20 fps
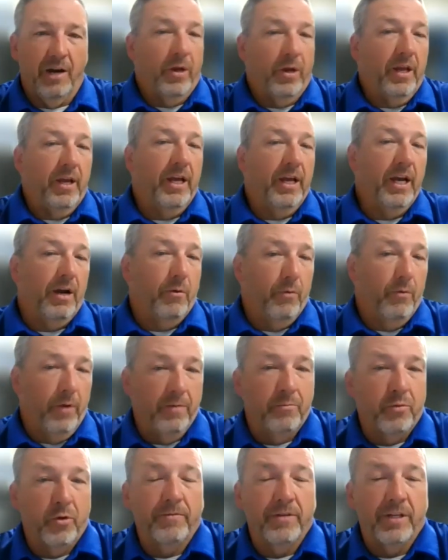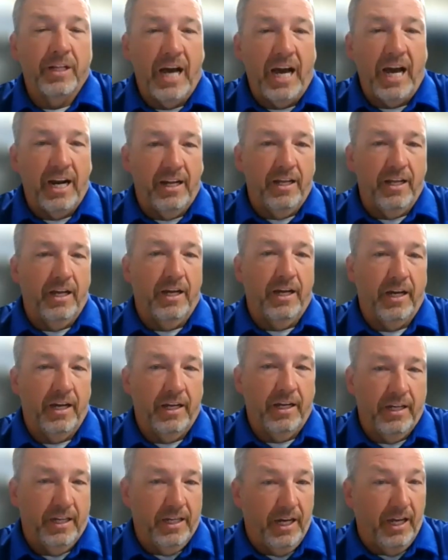We improved a
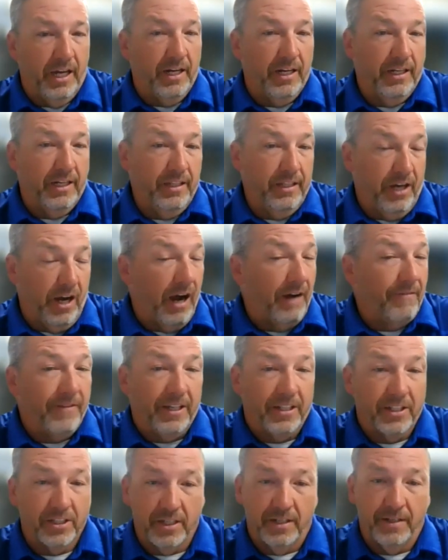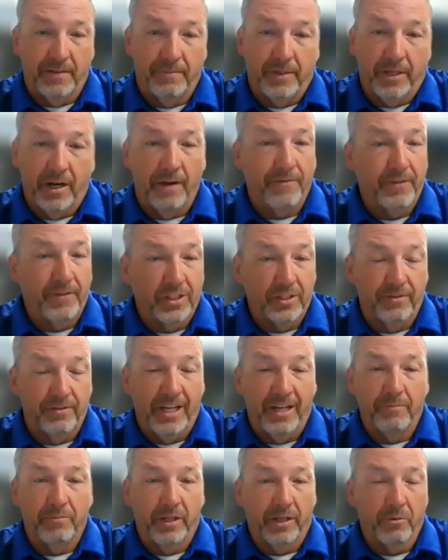lot on offense. Our offensive
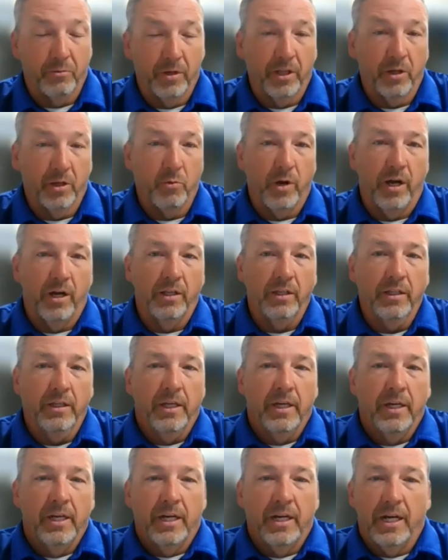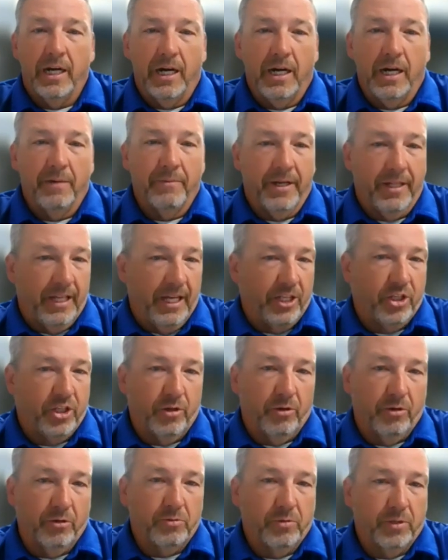line played really well. And that
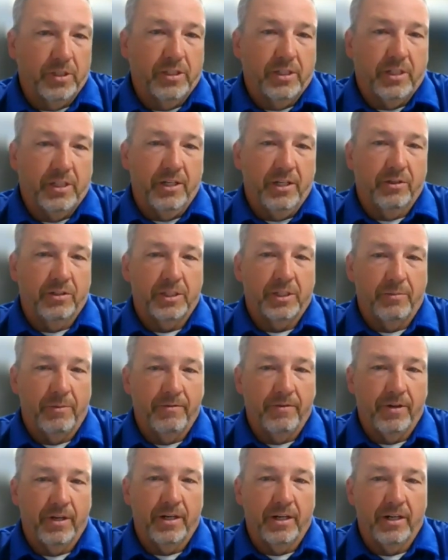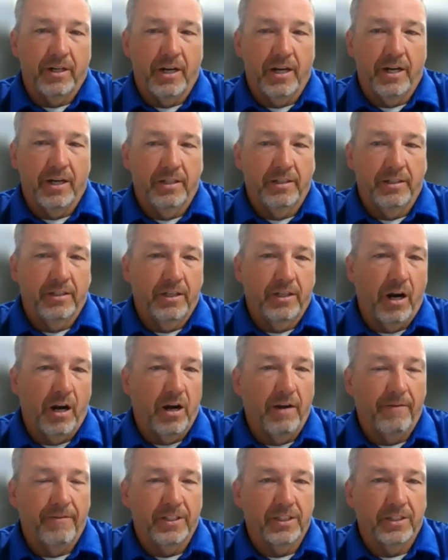shows with, you know, some of our
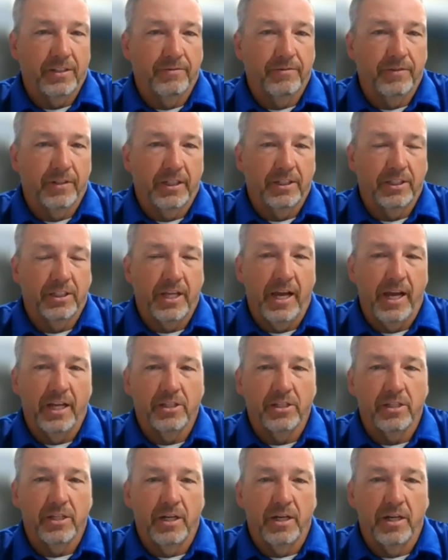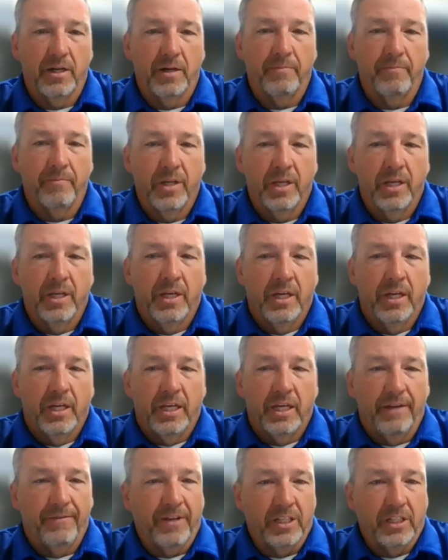offensive stats.
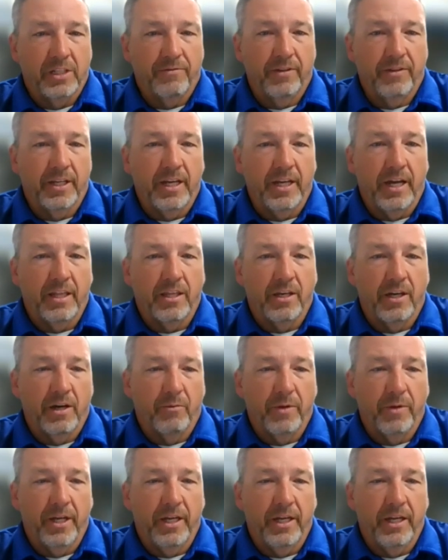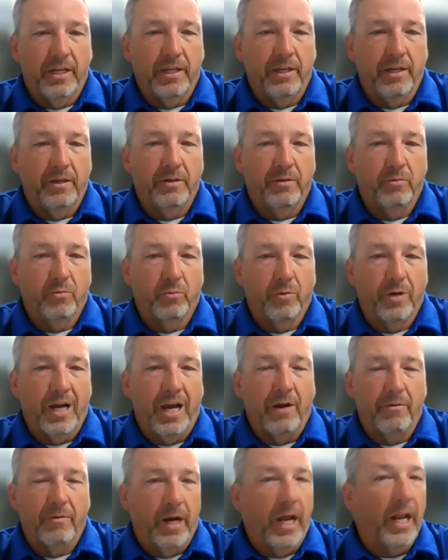Defensively, I thought we were
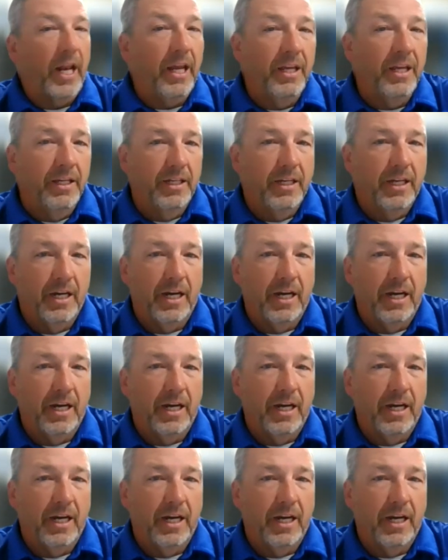not ready.